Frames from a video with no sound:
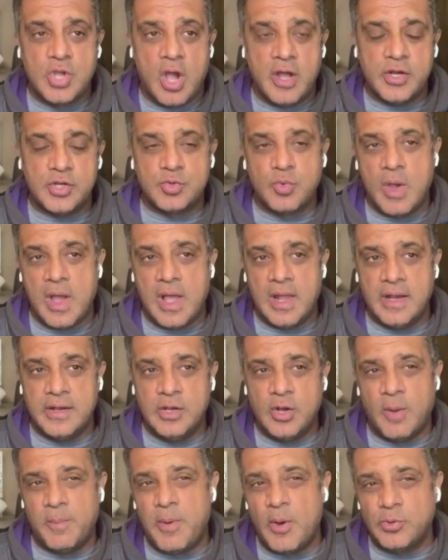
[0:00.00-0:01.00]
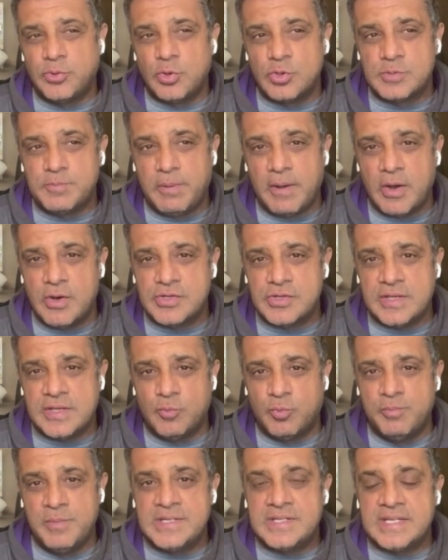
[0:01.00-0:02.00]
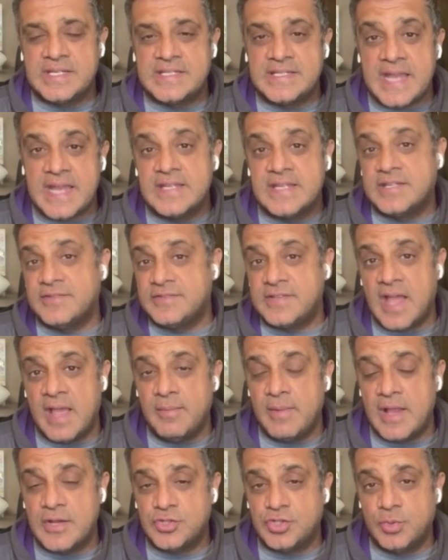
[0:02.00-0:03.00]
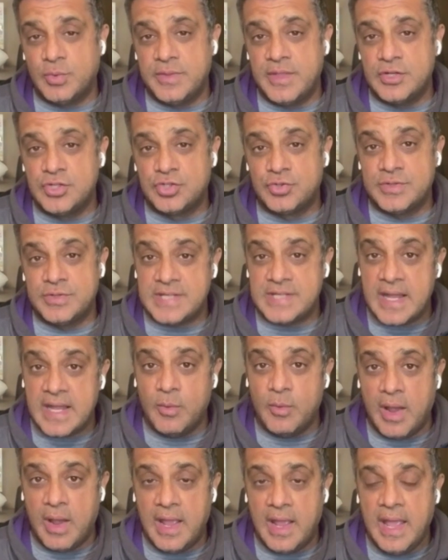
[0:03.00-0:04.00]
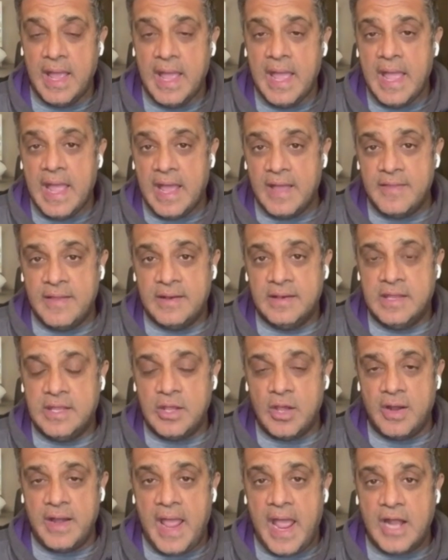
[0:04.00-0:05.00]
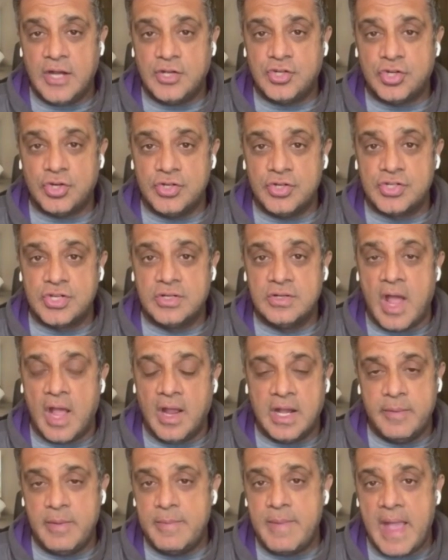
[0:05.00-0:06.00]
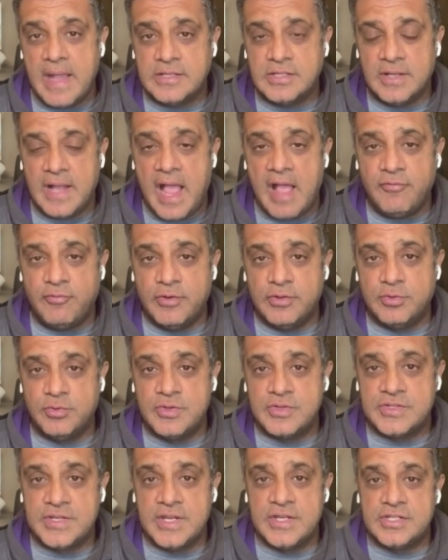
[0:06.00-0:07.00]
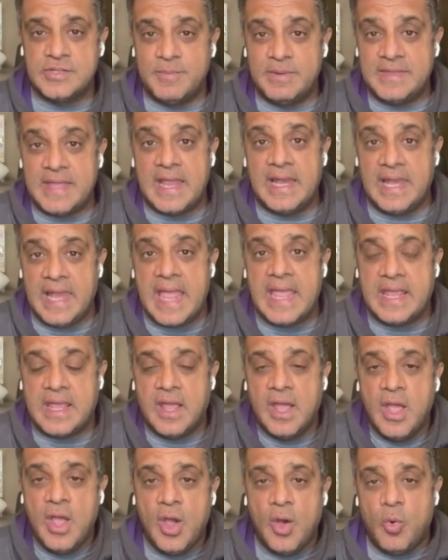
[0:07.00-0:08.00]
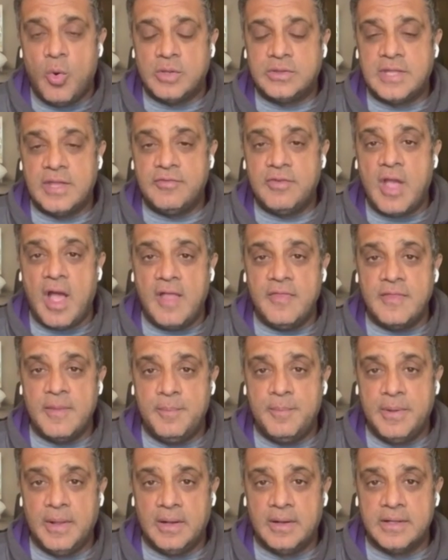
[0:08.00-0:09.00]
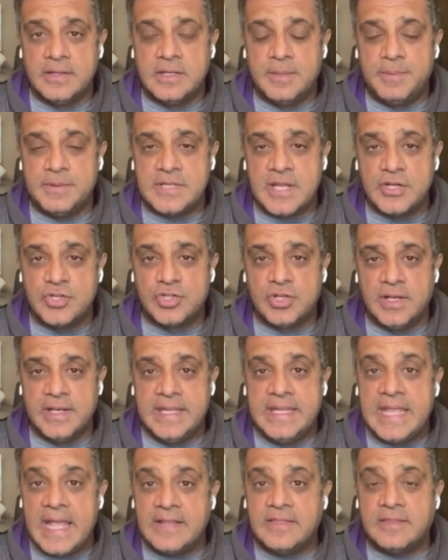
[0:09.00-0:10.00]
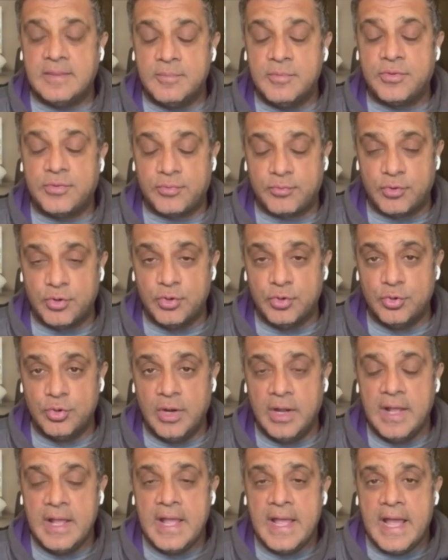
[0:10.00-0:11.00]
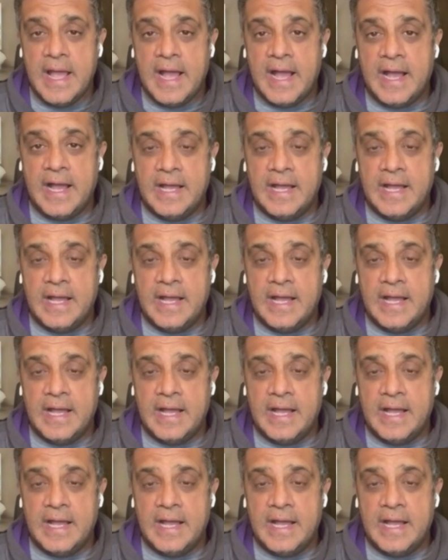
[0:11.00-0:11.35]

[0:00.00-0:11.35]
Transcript: who's gone as well. And, both those players missed extensive time last year with injuries anyway. And then Keon Hatcher is not going to be back till halfway through the season, but they like what they've got in the building to potentially get them through